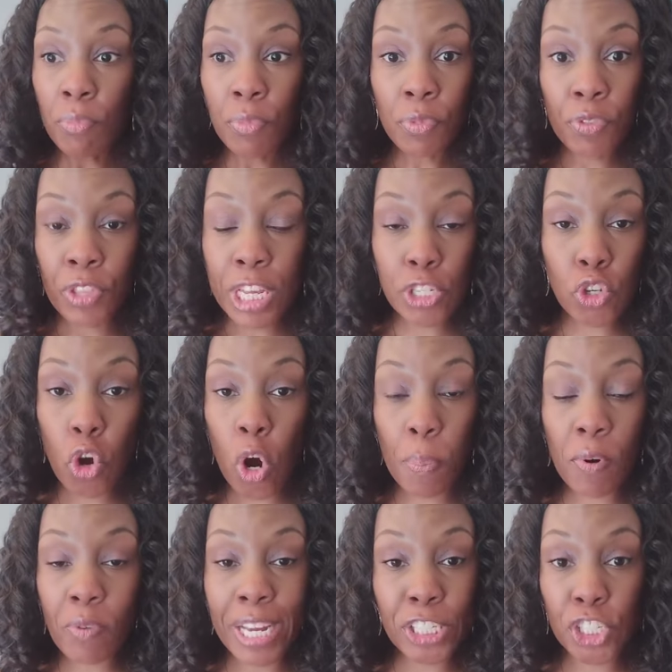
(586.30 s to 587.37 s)
These
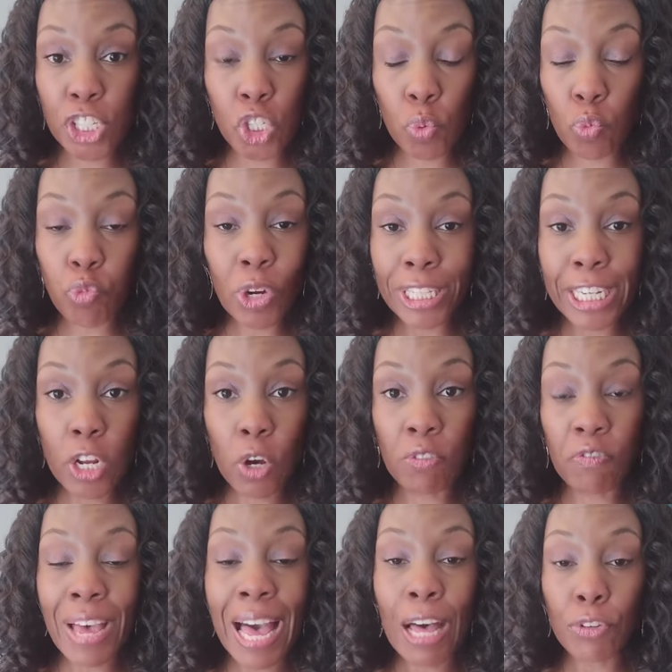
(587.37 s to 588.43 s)
corporations really don't
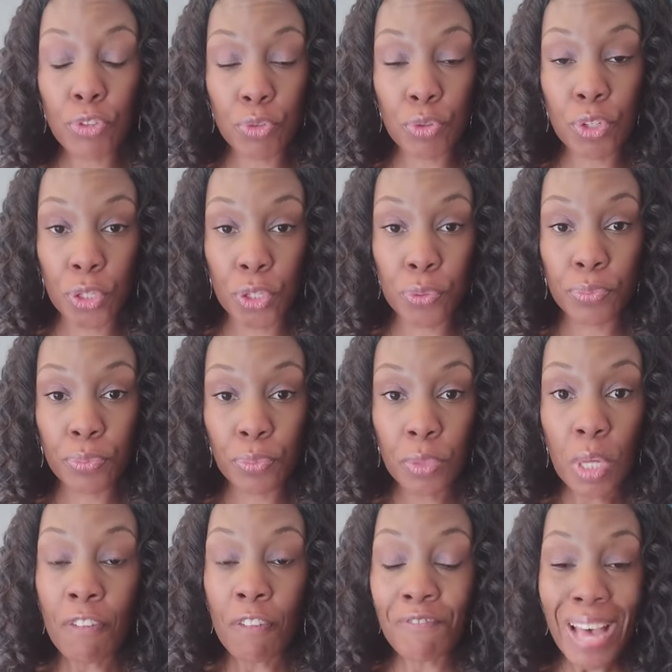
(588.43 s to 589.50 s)
value you,
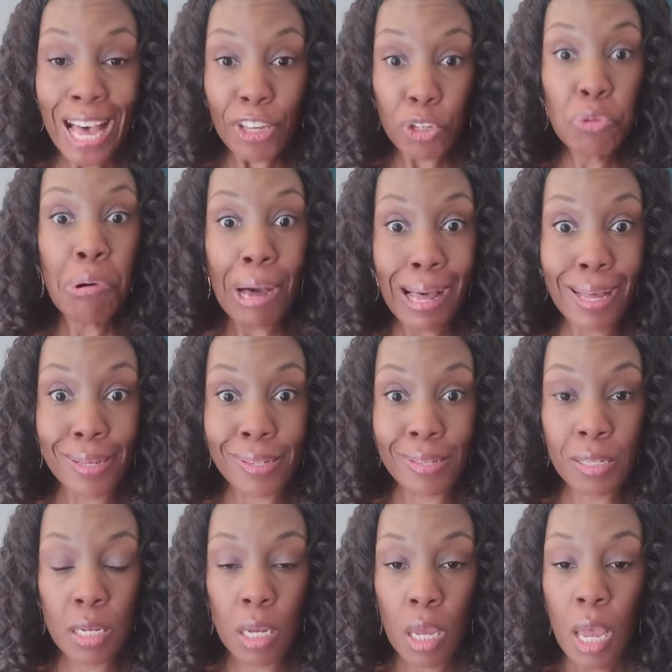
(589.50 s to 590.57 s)
value
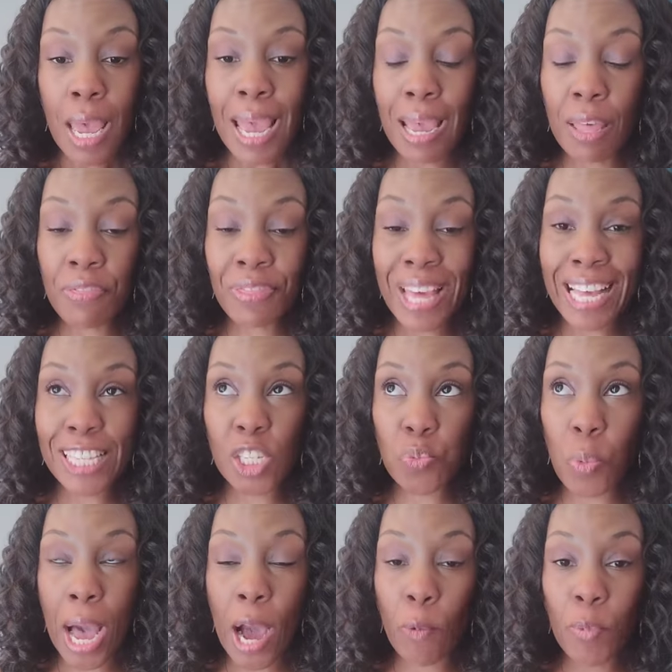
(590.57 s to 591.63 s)
us. And that's
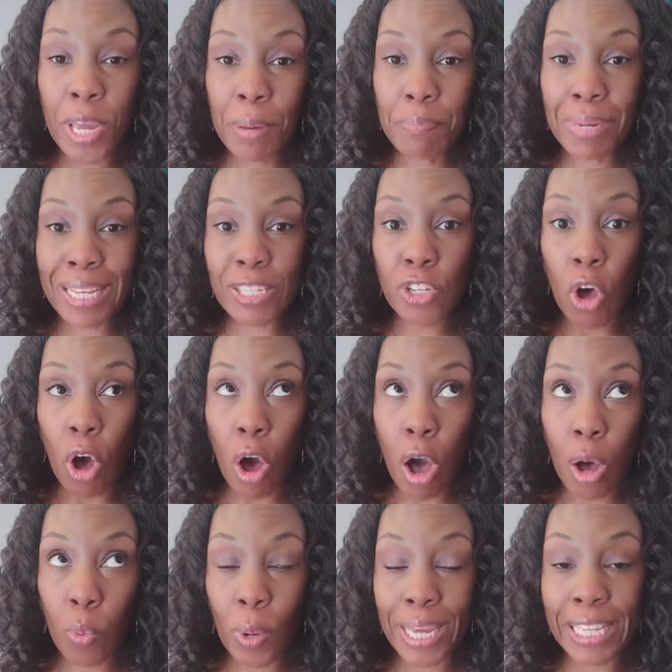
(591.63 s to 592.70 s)
why we must
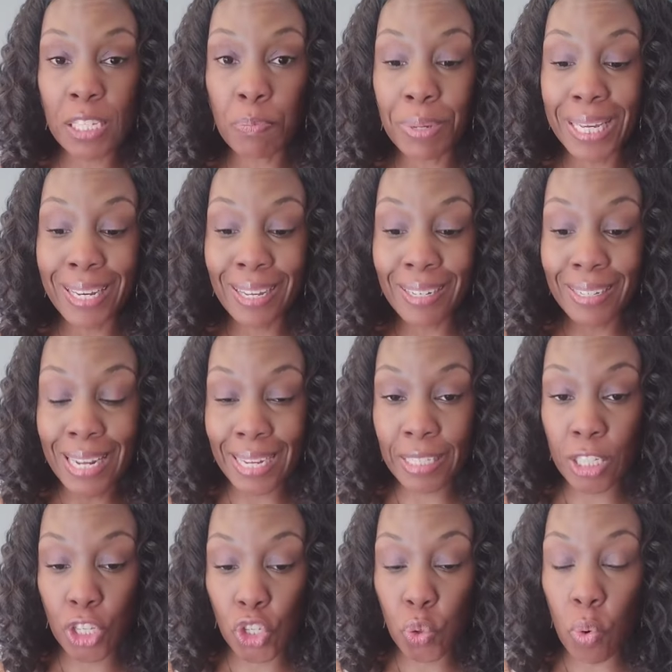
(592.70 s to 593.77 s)
always be
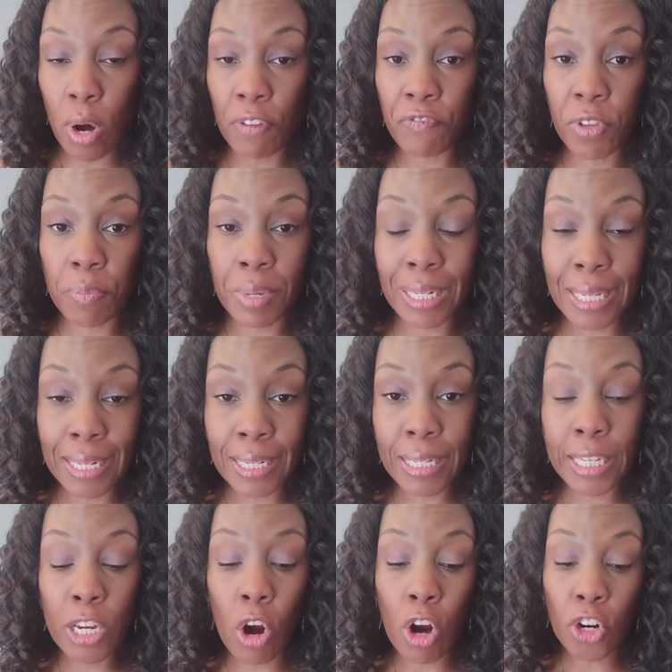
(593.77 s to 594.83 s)
connected to our
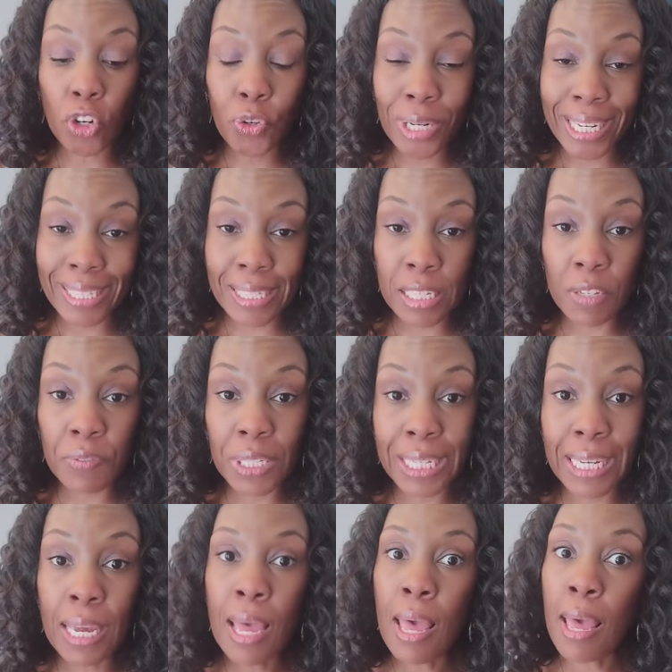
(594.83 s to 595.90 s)
femininity, our
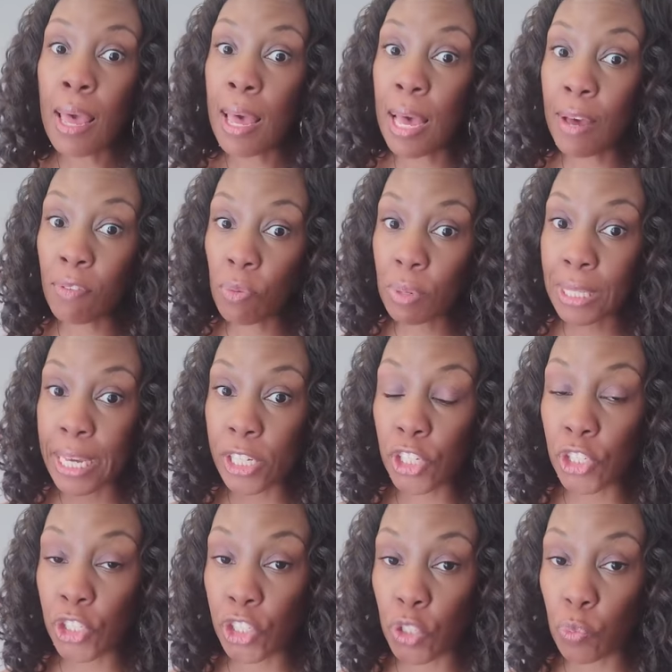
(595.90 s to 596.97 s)
creativity, have a
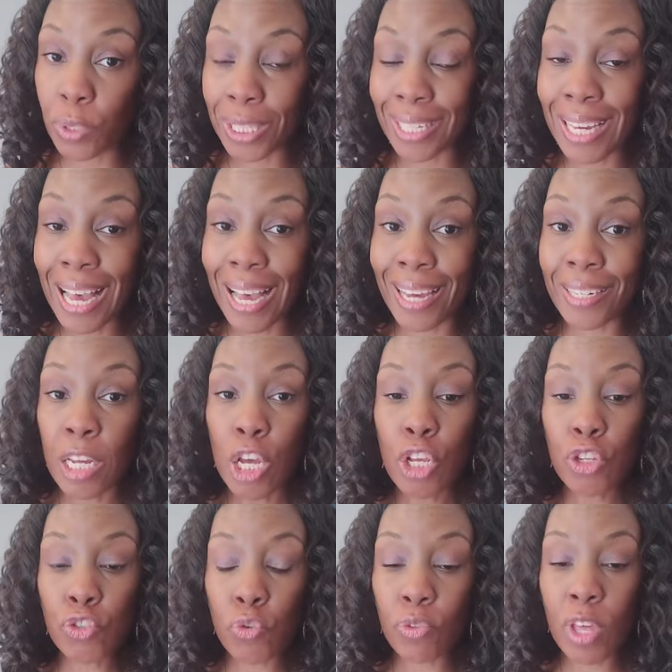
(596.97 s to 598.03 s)
relationship with God
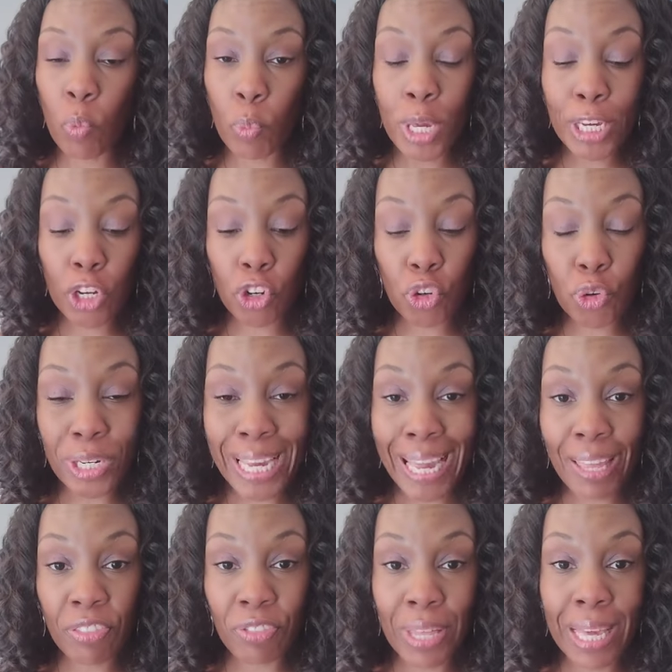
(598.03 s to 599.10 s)
so that we can
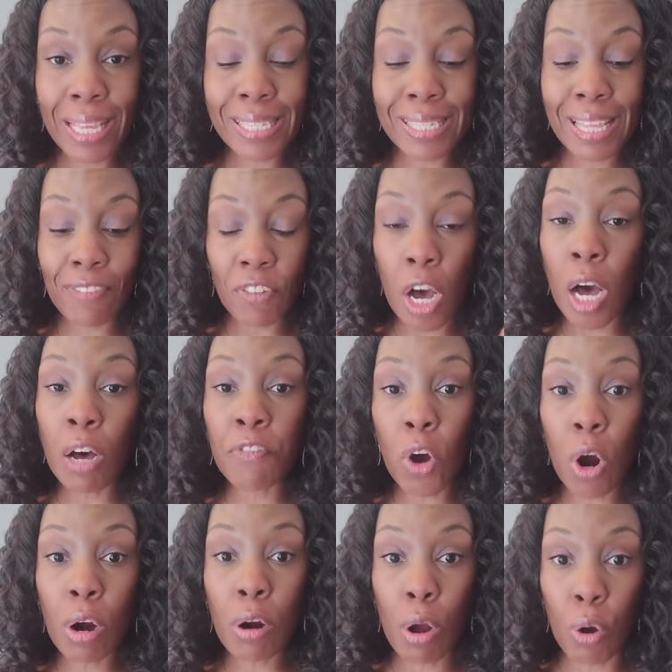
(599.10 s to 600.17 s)
create things that of
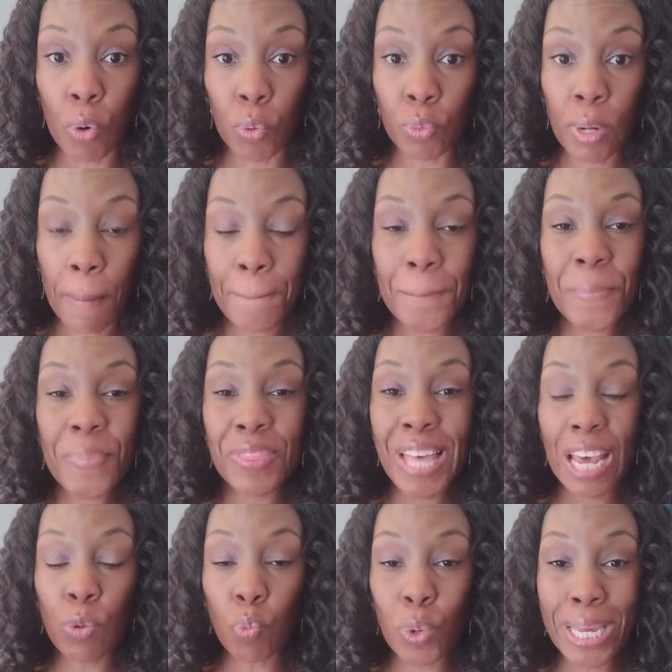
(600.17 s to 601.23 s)
our own
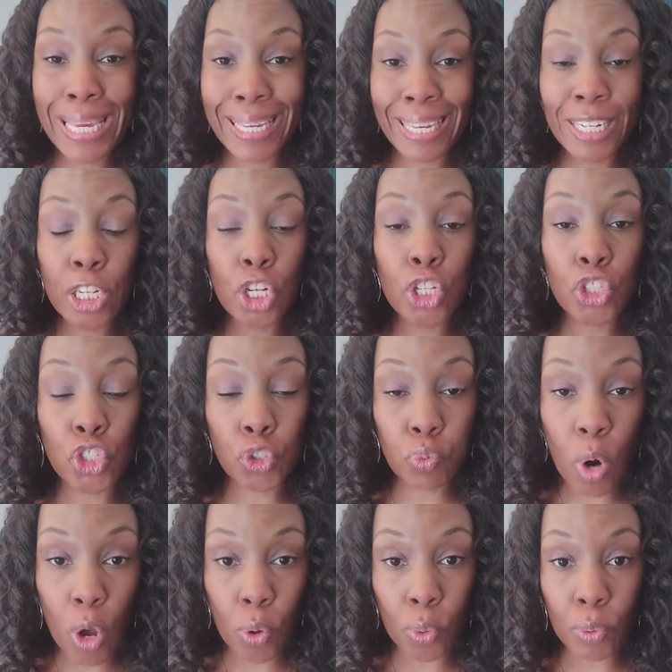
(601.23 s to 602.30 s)
that we can
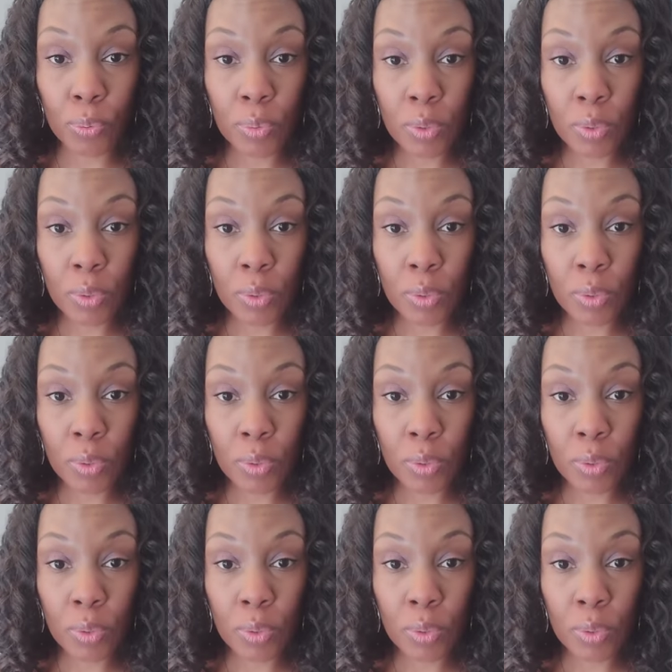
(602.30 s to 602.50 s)
control.